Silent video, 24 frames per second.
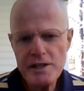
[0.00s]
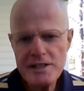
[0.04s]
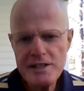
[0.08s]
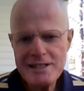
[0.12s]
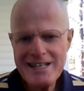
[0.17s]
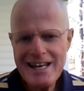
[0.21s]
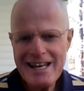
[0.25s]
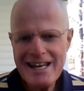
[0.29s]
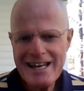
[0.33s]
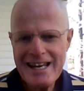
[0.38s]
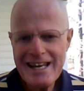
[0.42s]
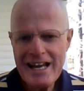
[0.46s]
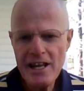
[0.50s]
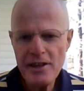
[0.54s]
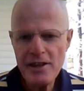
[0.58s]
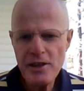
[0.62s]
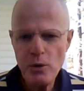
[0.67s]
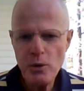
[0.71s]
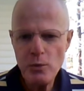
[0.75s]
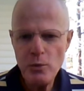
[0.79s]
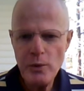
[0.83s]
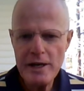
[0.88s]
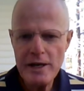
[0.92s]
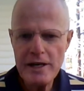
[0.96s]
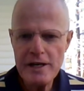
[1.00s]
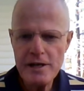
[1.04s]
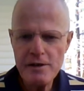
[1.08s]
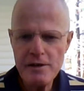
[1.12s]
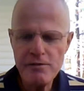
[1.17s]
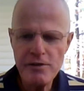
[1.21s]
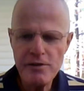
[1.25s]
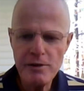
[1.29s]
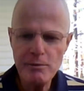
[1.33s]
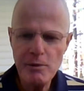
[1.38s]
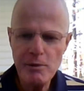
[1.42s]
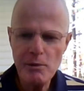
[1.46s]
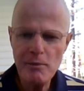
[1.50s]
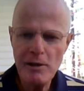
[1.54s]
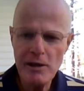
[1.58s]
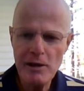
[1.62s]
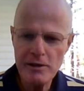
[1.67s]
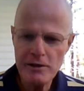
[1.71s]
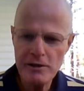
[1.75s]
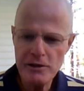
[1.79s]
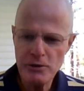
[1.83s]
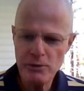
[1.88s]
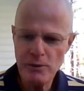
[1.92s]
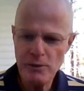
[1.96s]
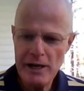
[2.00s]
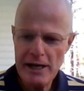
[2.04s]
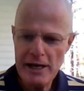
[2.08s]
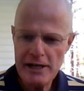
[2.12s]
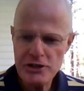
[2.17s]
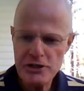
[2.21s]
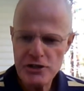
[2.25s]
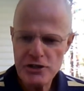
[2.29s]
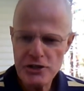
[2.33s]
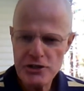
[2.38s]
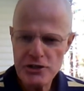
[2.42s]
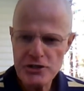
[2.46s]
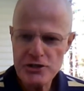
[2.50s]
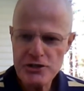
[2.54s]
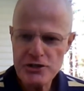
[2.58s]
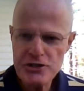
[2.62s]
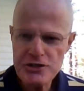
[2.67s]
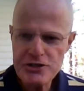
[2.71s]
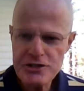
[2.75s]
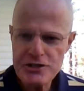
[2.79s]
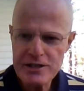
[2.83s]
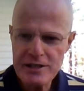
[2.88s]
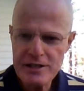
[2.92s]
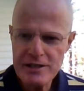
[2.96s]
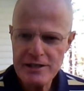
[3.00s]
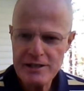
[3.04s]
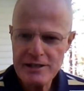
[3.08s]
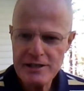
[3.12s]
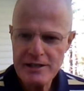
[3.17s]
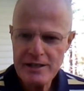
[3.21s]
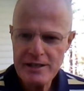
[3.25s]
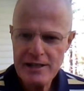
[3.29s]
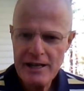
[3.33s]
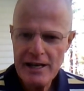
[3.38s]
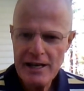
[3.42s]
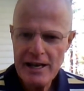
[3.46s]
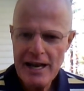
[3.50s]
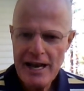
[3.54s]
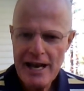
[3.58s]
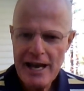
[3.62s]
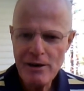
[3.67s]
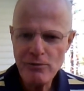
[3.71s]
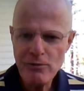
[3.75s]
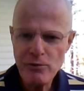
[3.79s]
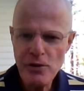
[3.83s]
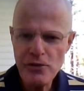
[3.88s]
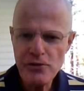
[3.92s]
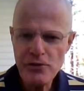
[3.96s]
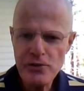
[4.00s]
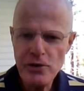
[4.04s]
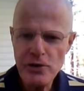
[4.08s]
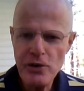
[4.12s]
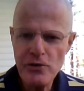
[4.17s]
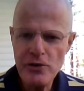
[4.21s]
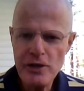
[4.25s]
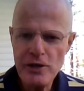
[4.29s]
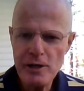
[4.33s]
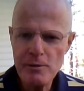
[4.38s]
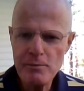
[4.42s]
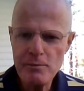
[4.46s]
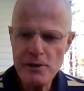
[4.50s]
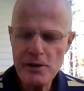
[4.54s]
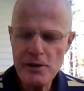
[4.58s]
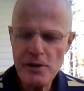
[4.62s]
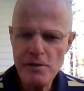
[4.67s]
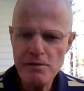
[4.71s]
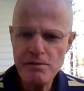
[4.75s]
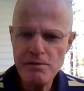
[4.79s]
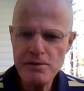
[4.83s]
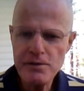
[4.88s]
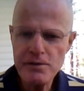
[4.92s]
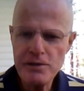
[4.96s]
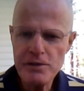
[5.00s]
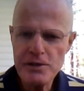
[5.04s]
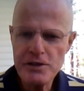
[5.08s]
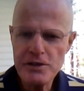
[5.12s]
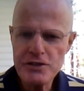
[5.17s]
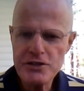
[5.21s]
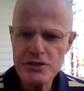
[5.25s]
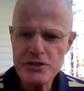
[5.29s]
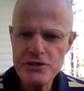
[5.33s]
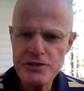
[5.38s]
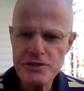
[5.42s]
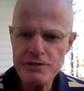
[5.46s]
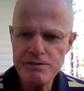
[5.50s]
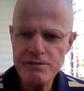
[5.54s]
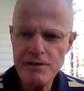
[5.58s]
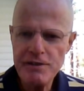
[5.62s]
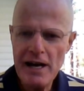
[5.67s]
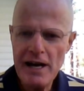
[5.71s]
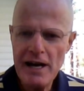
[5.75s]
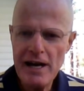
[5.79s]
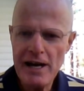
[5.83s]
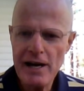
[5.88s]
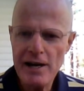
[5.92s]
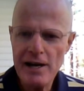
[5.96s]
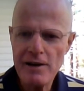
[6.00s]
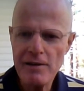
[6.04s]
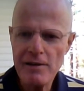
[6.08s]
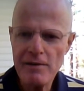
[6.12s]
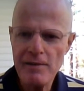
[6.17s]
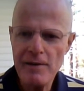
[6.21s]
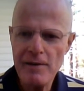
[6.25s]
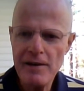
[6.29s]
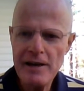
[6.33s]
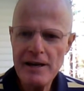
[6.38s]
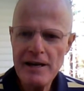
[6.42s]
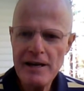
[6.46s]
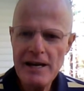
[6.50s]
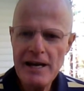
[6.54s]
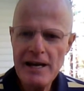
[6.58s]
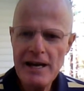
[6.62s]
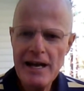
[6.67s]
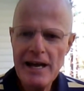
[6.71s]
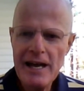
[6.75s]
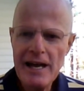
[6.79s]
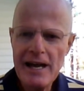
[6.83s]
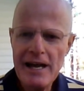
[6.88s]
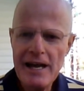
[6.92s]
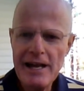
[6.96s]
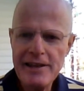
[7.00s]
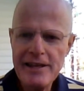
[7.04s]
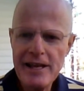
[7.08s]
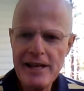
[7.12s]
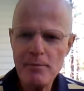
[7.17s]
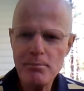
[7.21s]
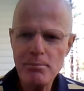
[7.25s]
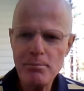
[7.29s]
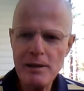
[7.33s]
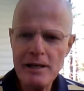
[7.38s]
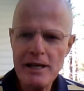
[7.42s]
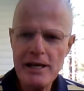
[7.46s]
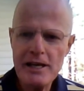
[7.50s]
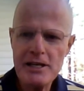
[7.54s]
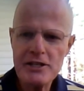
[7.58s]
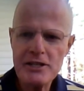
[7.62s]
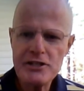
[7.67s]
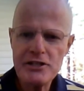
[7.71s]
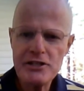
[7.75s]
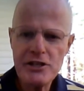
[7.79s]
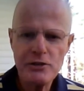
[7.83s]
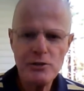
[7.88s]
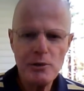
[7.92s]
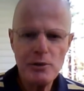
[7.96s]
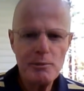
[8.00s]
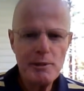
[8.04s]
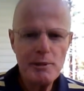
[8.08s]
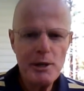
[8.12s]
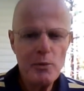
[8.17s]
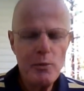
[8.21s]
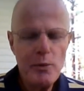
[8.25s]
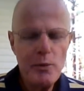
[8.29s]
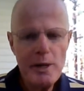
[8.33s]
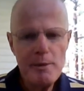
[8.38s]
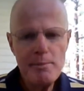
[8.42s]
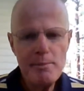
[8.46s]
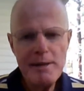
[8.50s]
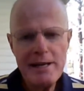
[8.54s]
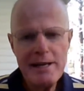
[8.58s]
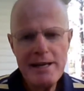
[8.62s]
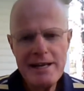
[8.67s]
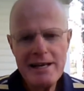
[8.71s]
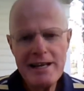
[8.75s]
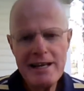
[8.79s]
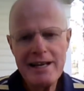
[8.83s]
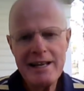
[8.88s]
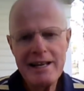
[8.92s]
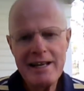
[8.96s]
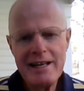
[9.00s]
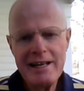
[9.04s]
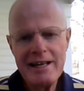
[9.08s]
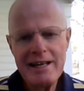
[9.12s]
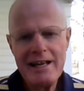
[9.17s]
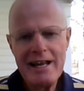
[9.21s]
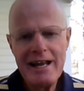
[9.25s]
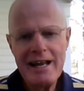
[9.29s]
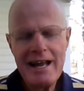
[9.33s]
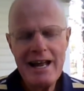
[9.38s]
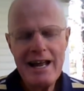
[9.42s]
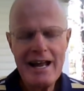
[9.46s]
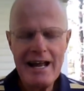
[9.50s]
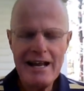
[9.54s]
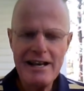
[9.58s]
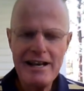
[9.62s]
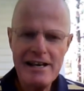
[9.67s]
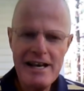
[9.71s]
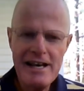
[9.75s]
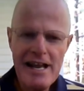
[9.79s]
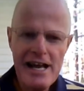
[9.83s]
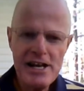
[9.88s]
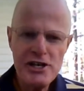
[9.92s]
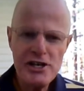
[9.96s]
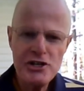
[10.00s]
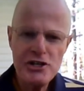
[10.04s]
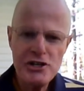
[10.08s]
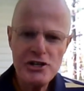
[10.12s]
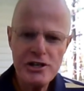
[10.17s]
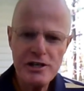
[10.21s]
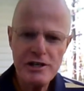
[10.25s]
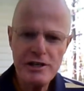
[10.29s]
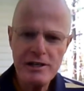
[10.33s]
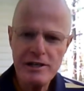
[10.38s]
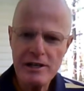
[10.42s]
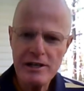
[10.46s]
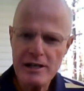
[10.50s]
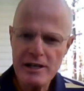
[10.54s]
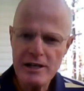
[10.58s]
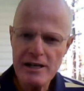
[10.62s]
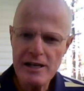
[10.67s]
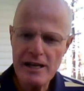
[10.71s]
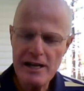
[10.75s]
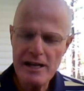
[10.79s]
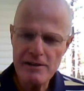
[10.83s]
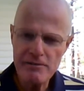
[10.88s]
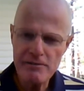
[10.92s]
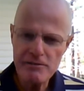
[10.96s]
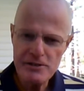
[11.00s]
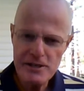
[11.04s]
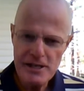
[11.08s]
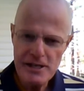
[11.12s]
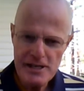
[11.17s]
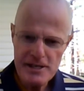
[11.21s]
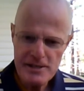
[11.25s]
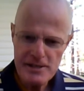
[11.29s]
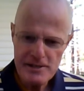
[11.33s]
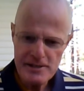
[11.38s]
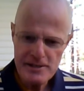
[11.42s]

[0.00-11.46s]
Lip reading: and take out the wicked from among the righteous, and will throw them into the furnace of fire. In that place there will be weeping and gnashing of teeth.